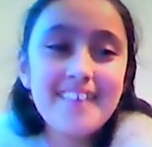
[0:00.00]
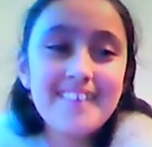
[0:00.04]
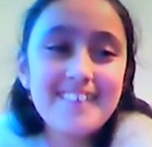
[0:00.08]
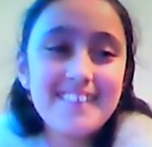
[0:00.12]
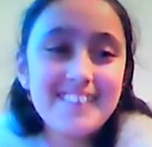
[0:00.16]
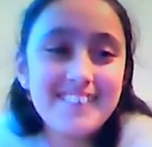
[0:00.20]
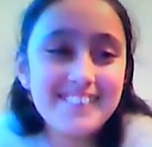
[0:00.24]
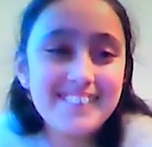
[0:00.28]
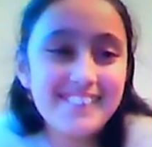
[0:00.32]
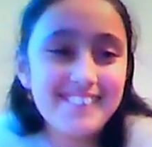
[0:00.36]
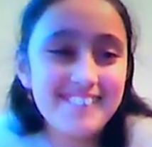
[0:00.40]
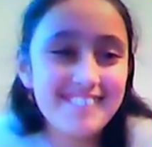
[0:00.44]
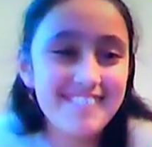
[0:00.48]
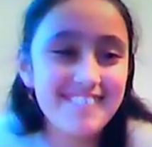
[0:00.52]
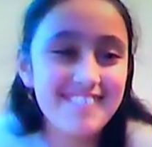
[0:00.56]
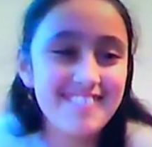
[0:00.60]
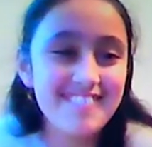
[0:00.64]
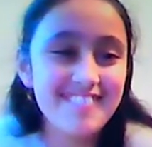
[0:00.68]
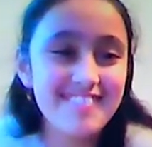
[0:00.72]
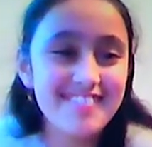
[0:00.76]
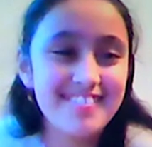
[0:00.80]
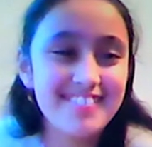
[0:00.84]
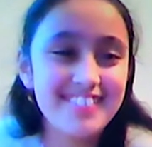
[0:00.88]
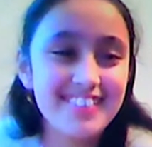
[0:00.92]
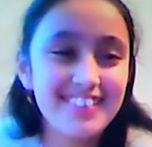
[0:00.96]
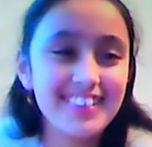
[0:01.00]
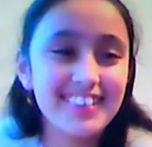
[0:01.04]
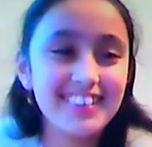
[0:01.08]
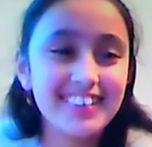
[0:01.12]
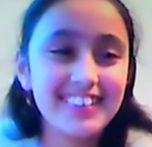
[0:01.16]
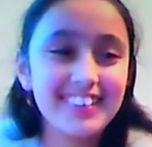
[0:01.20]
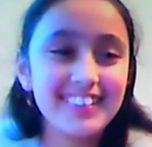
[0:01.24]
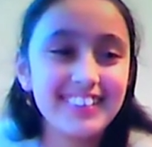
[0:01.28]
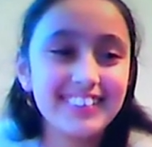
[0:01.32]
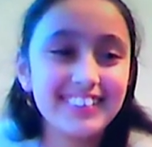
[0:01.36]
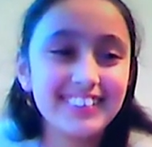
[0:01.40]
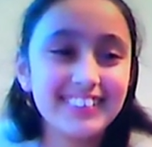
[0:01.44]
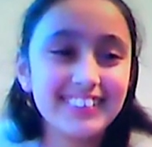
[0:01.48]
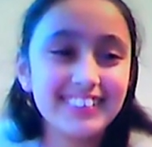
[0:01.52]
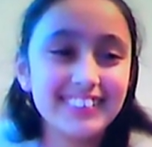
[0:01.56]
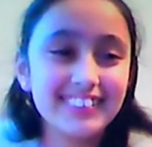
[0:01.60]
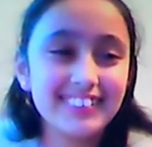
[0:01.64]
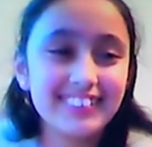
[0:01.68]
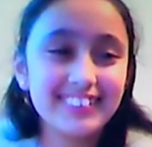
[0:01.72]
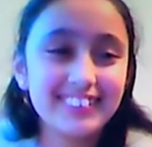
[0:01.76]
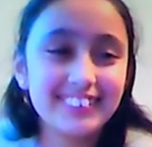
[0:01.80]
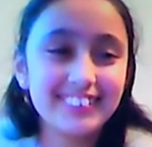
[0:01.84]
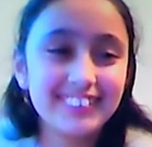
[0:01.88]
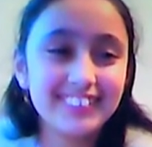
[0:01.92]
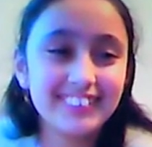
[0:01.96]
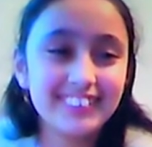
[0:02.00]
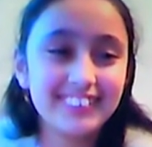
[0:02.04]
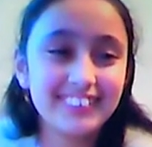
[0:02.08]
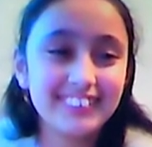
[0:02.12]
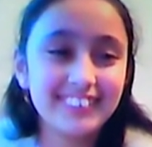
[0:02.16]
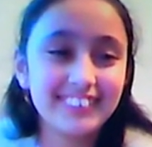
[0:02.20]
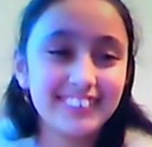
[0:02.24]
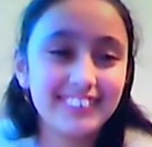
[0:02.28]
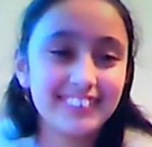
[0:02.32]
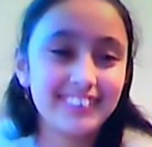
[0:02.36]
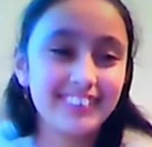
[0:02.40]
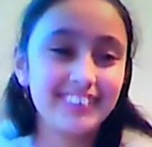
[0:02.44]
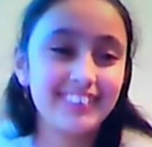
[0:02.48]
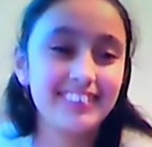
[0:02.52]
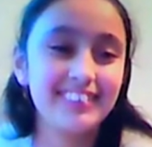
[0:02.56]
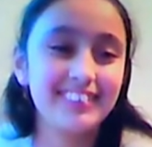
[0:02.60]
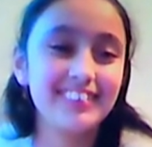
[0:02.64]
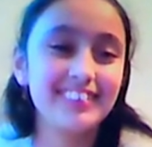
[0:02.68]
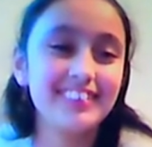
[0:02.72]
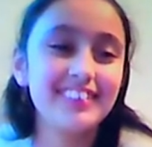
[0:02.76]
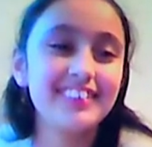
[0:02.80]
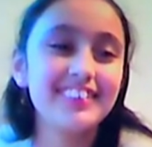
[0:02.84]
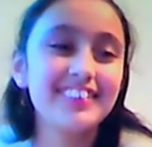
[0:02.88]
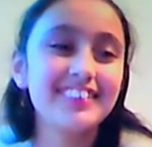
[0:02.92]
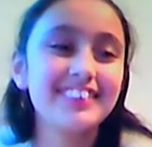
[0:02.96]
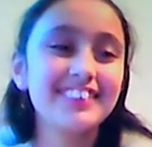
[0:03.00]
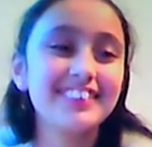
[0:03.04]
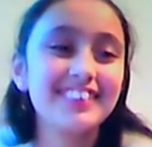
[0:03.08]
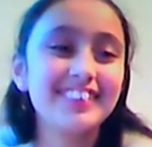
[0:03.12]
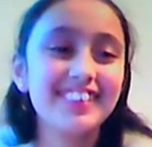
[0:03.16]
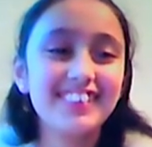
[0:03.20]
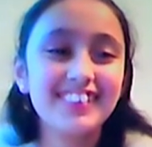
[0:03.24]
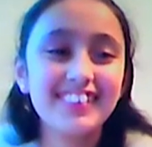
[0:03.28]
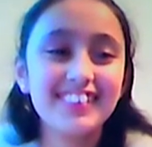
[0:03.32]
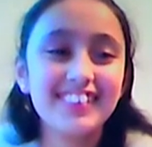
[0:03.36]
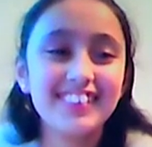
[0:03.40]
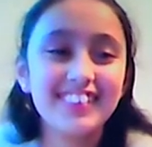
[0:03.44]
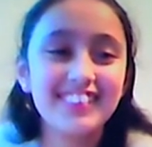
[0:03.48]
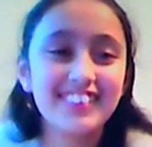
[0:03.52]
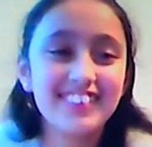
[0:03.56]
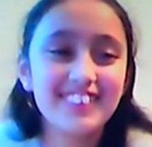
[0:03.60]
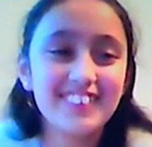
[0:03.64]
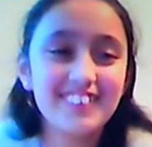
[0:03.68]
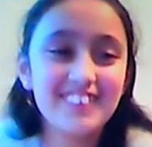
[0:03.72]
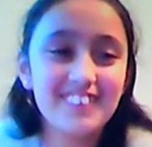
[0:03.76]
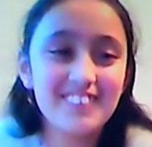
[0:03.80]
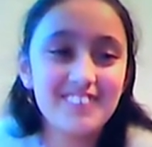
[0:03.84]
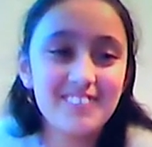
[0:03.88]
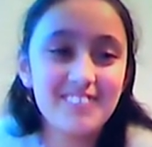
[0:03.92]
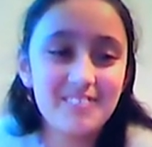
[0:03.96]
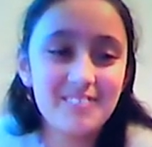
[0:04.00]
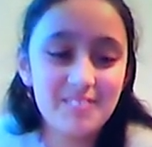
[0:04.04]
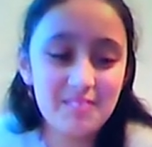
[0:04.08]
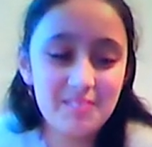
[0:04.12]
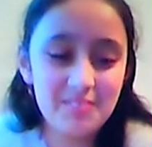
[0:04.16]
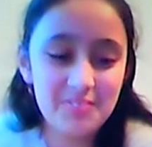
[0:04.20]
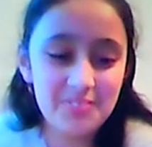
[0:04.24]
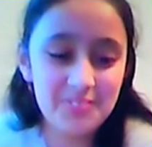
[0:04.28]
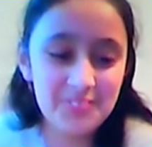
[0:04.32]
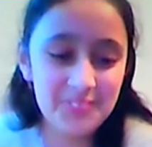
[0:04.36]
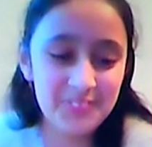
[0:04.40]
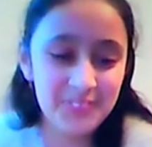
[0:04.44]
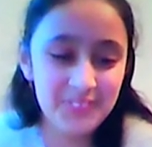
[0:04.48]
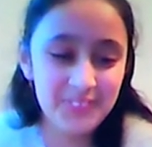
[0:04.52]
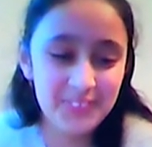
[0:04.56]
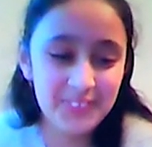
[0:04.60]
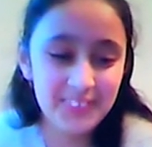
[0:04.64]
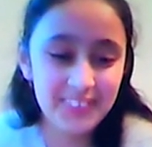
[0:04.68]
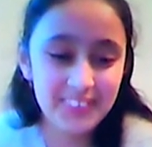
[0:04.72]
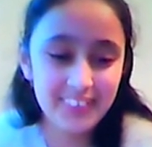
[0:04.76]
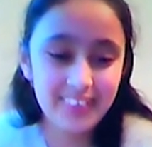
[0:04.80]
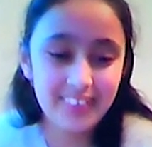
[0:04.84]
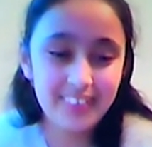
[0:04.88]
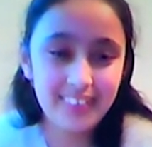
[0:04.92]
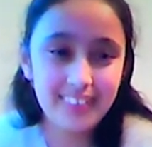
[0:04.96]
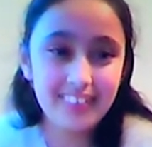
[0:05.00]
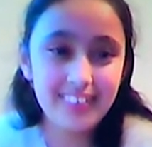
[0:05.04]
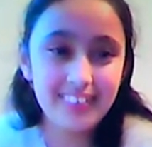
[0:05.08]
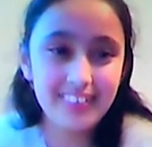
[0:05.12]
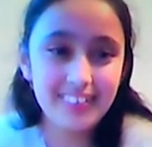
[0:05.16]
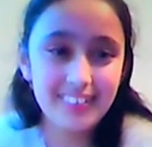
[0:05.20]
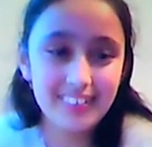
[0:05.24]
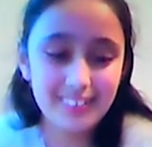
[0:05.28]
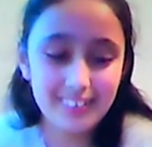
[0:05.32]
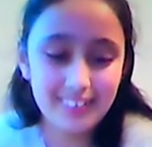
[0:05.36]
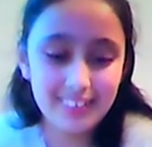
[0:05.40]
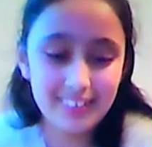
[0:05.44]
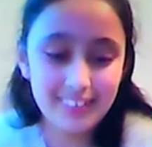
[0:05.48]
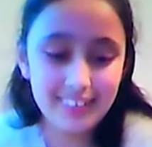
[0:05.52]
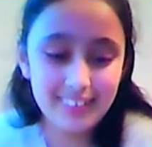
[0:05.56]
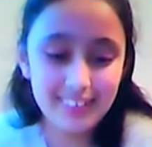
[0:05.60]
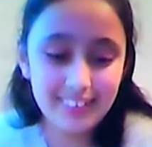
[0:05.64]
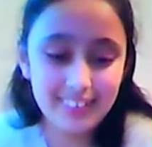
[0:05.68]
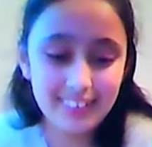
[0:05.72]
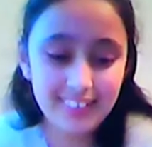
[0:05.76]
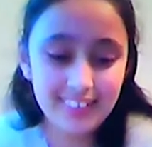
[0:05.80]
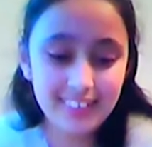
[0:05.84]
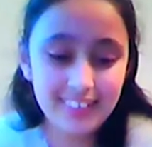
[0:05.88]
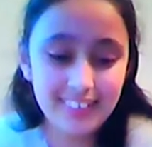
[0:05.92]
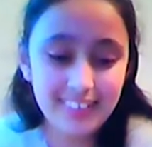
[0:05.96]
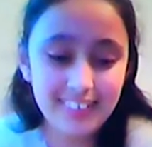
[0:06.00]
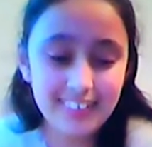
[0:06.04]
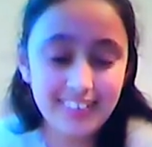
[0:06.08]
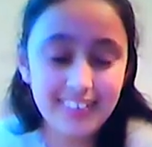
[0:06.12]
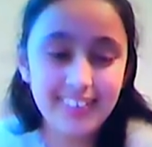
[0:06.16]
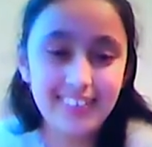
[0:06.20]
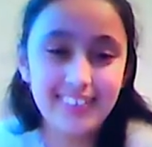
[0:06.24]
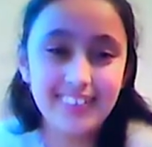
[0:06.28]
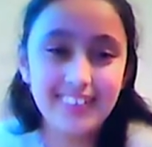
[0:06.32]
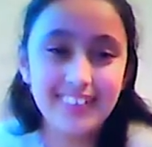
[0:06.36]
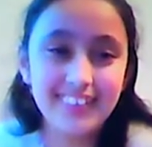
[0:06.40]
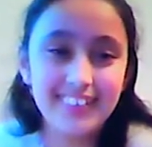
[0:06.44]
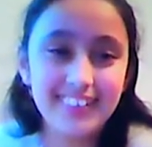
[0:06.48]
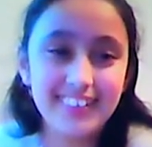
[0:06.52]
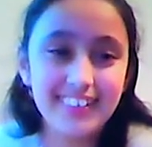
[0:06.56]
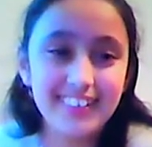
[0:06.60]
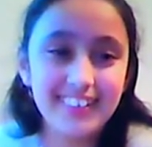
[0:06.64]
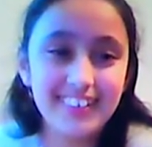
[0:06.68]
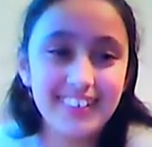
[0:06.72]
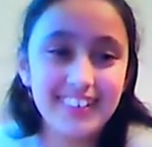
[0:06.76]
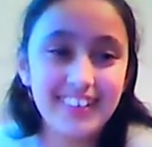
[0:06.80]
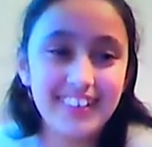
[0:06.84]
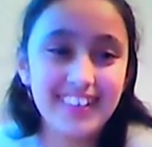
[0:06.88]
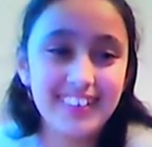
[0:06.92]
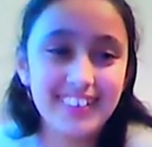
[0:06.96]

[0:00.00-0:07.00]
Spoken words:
This person isn't speaking.